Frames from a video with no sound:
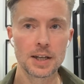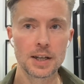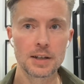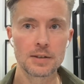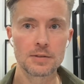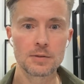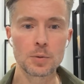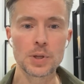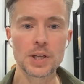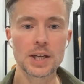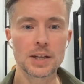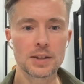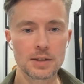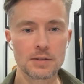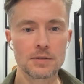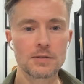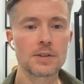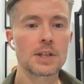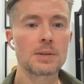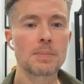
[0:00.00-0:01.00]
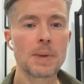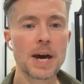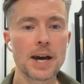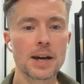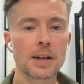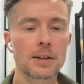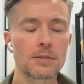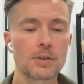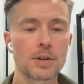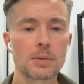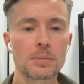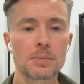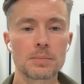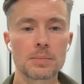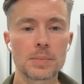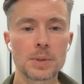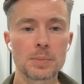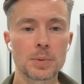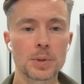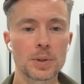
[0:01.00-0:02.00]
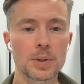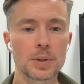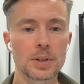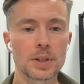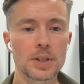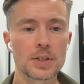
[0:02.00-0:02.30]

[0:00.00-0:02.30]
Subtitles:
if we get the feedback from people